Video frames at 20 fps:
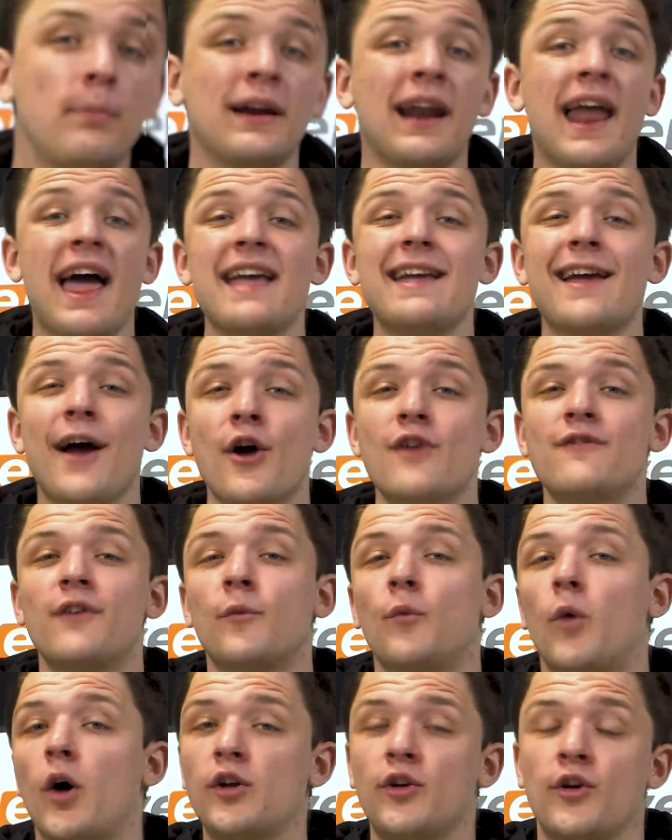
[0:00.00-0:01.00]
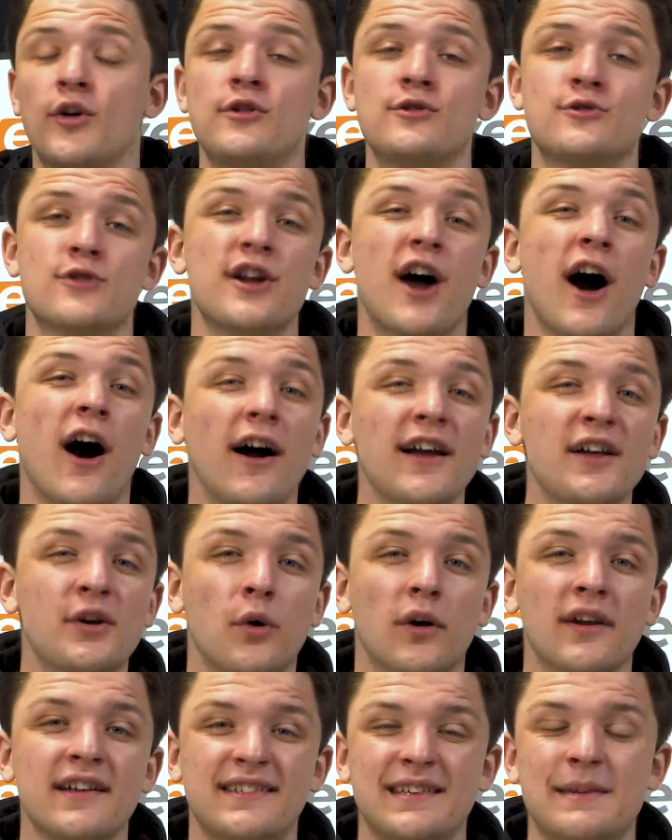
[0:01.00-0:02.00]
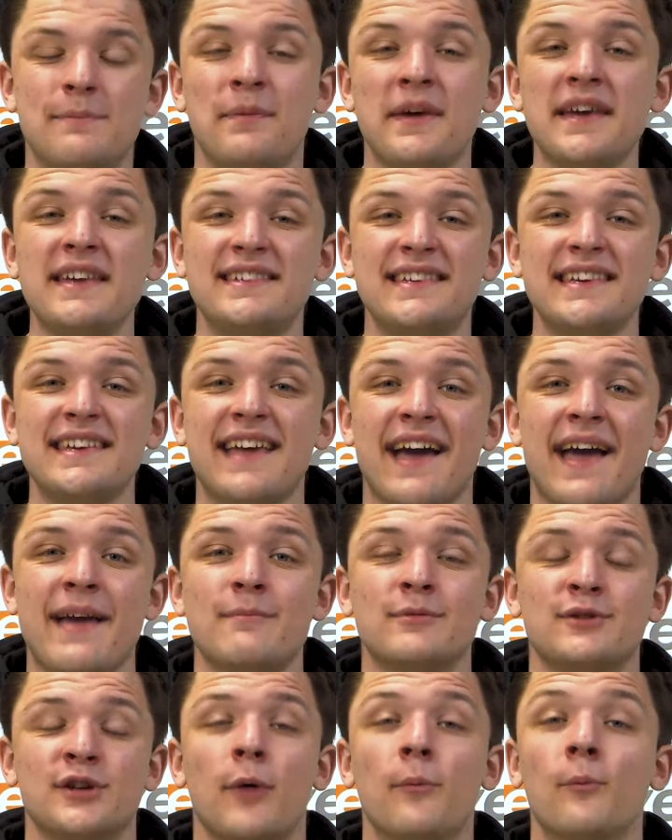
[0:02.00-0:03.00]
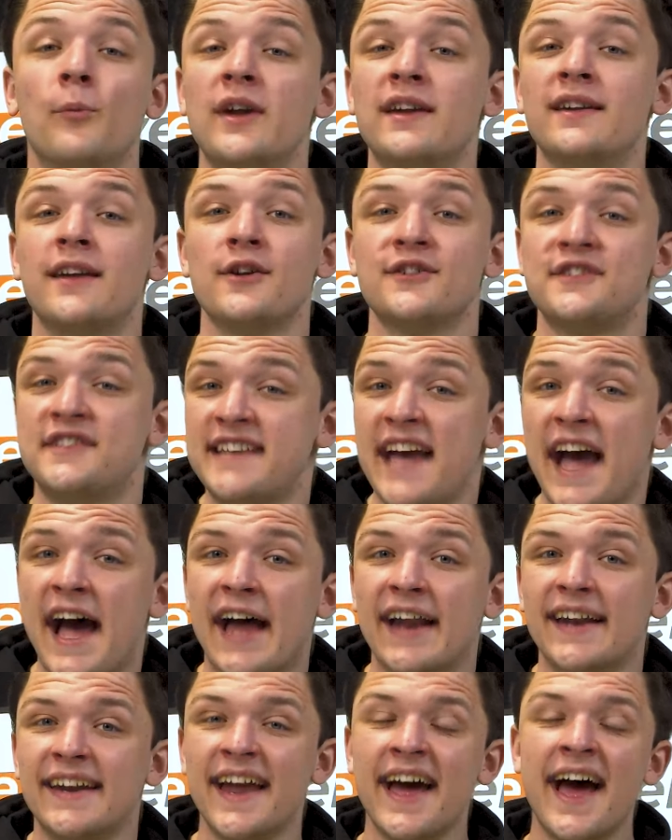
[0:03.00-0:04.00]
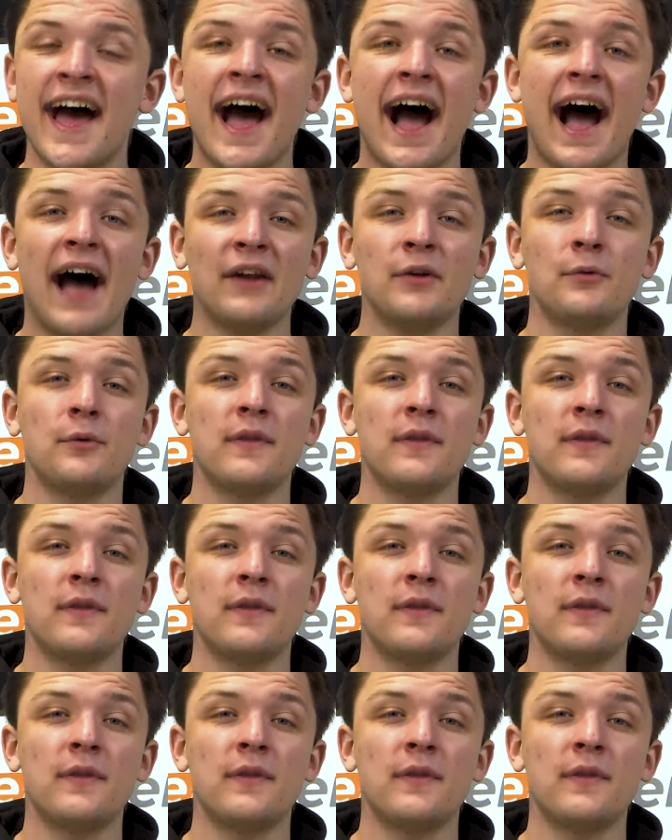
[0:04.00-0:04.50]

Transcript: Play over 100 high-quality PC games on Windows 10, and